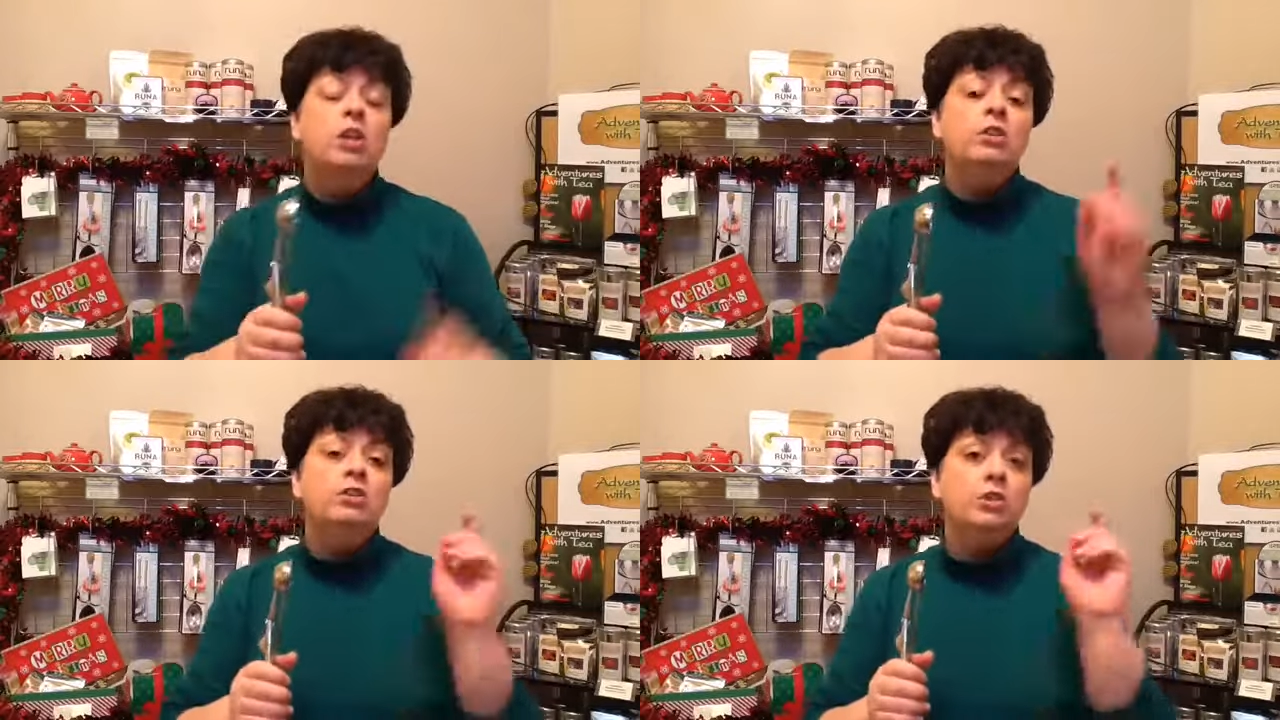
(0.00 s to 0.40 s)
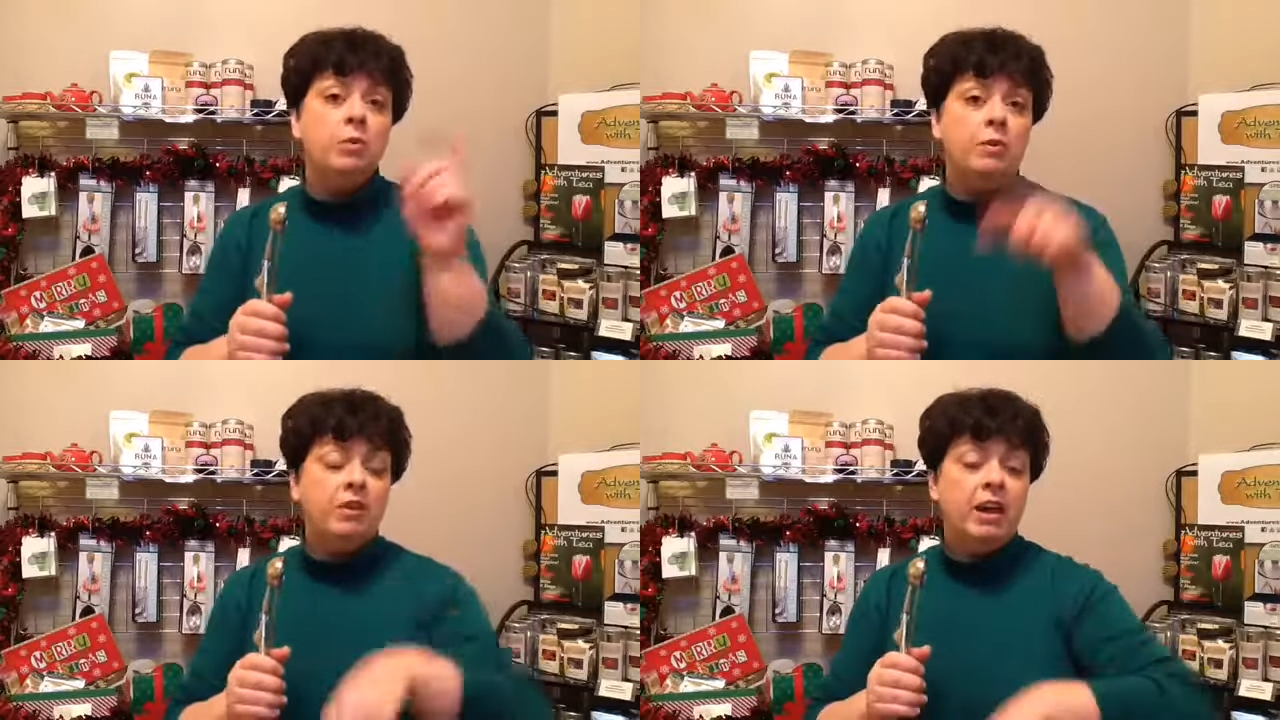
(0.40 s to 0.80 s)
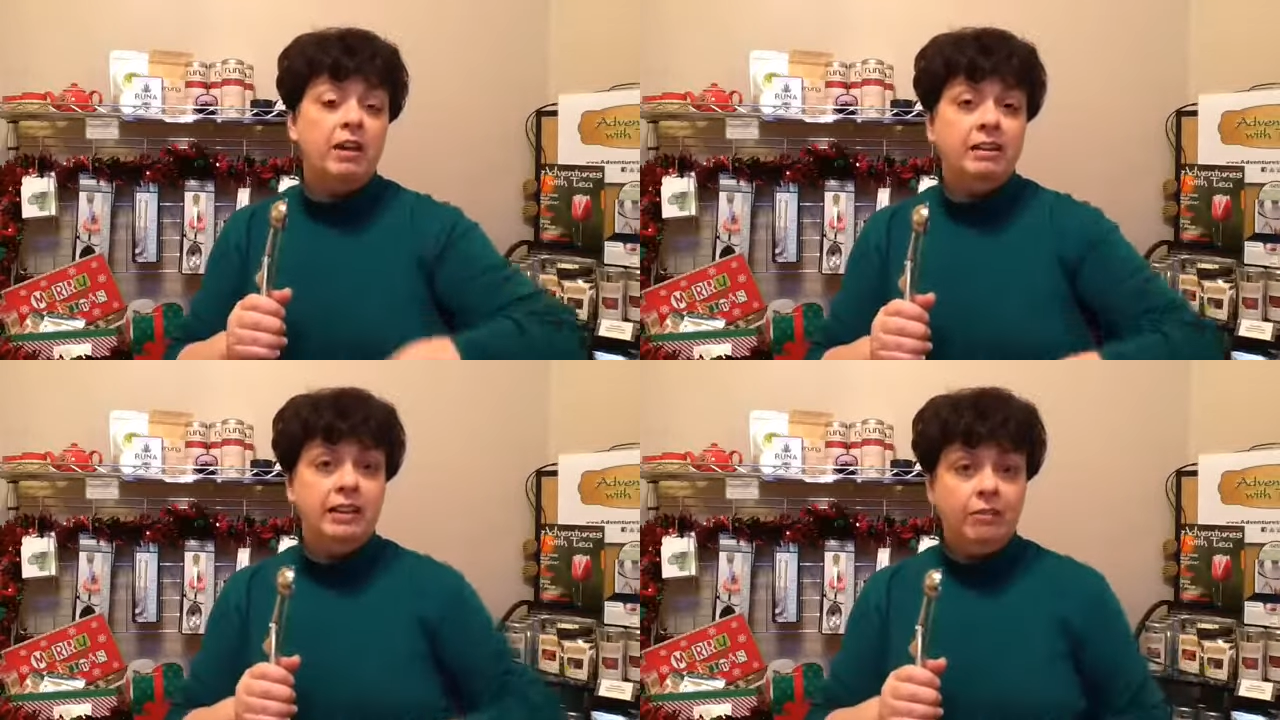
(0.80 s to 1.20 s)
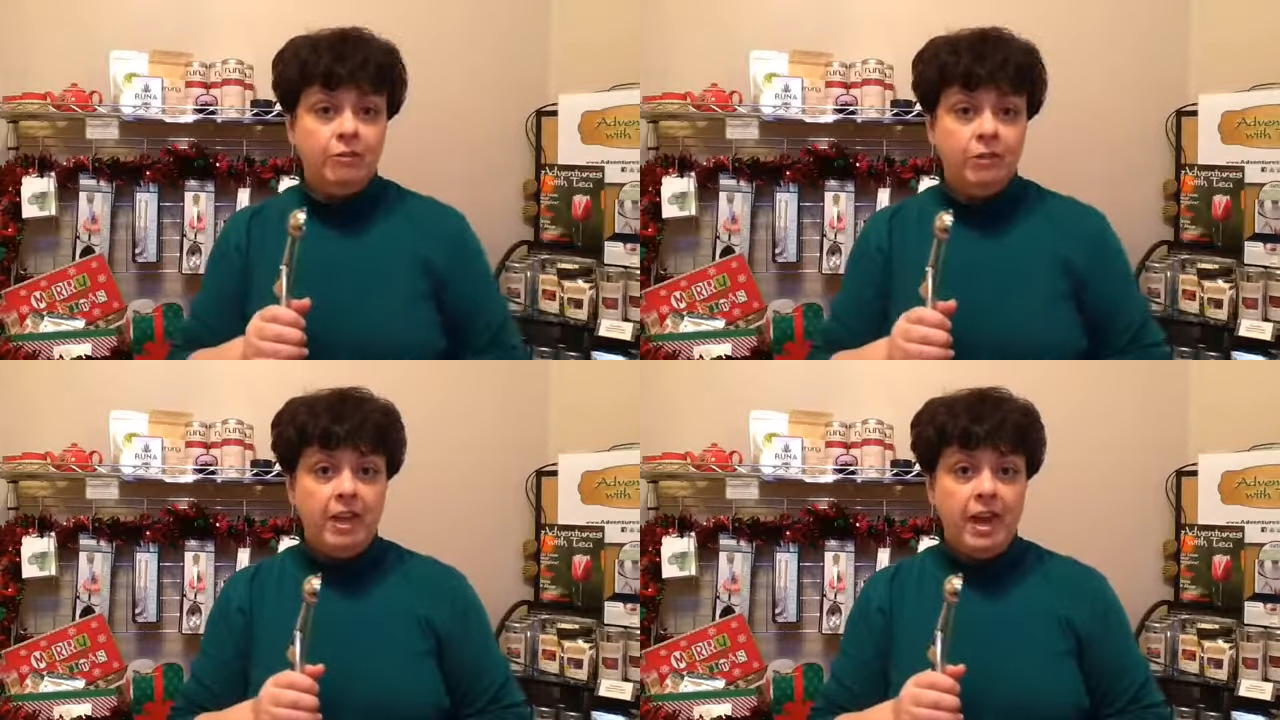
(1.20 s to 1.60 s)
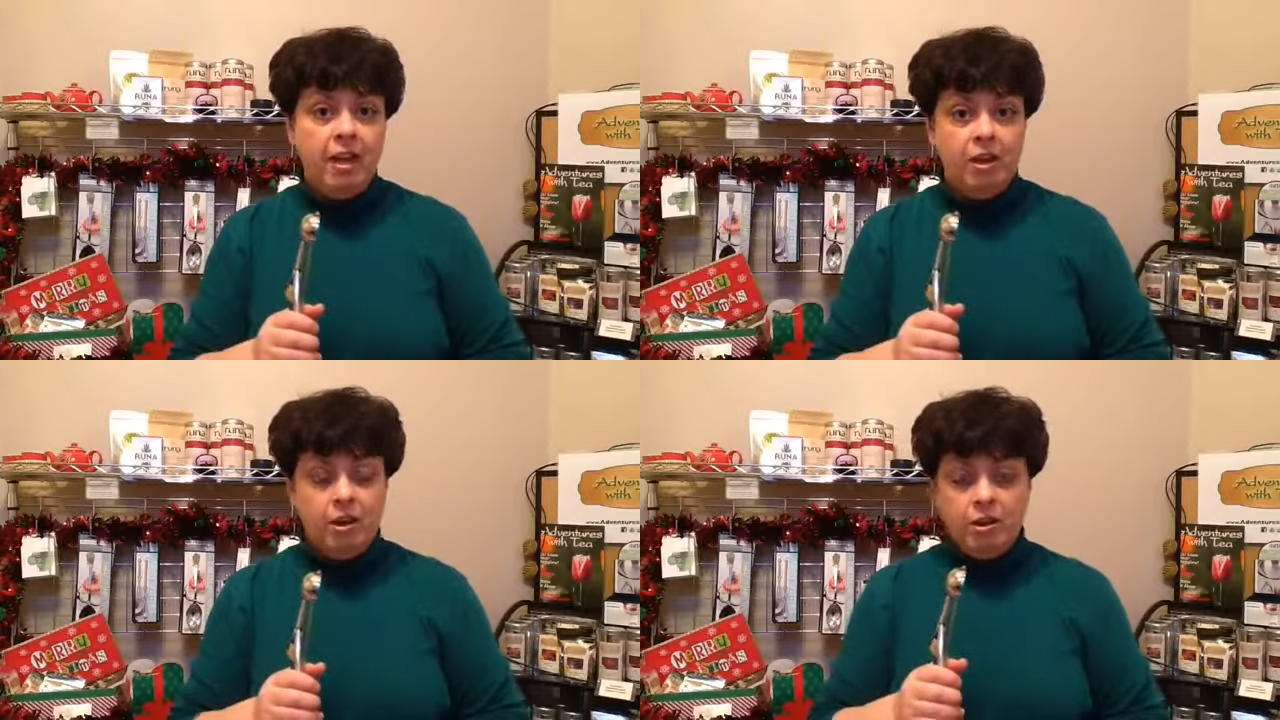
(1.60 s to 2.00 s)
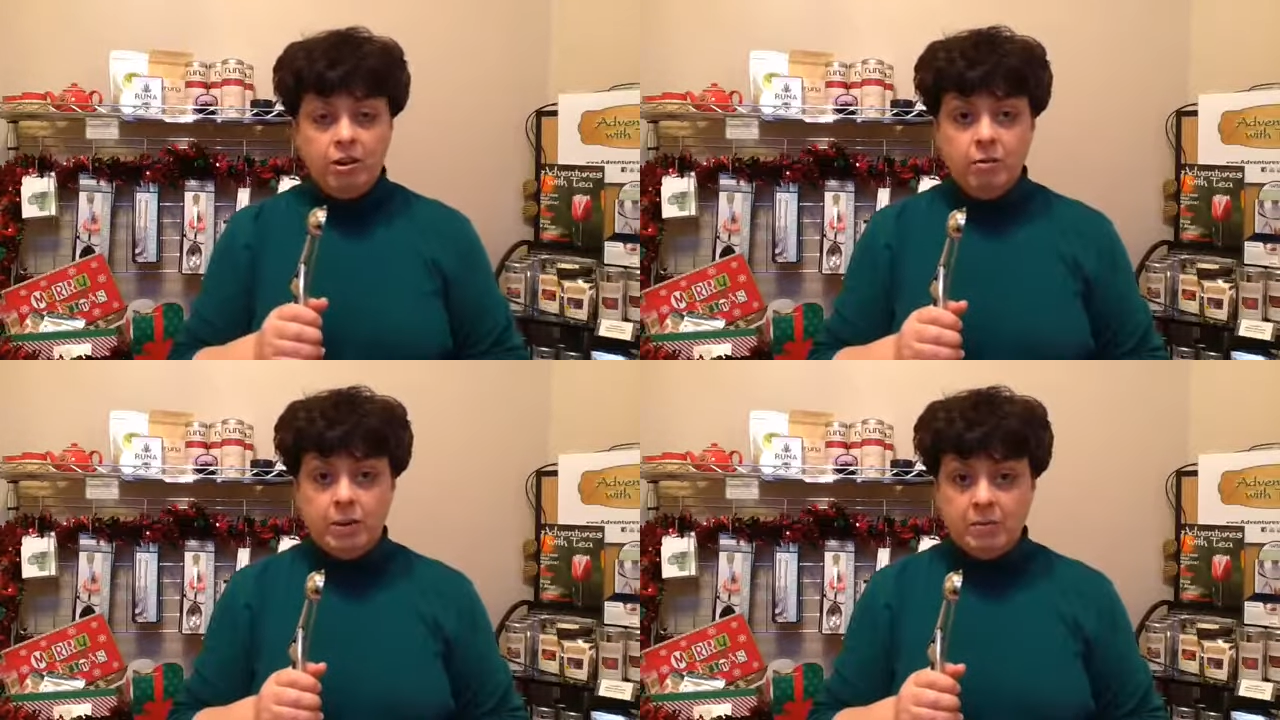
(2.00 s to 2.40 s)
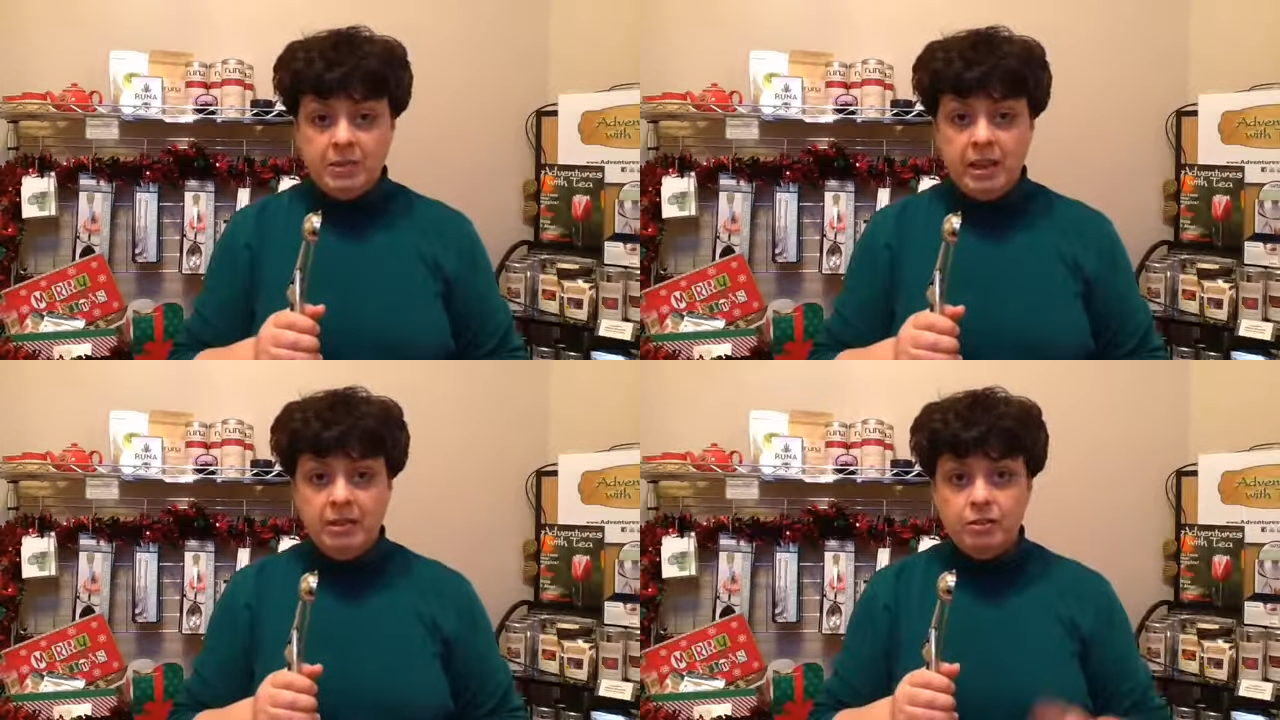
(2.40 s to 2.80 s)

So we've got a link for that on our website.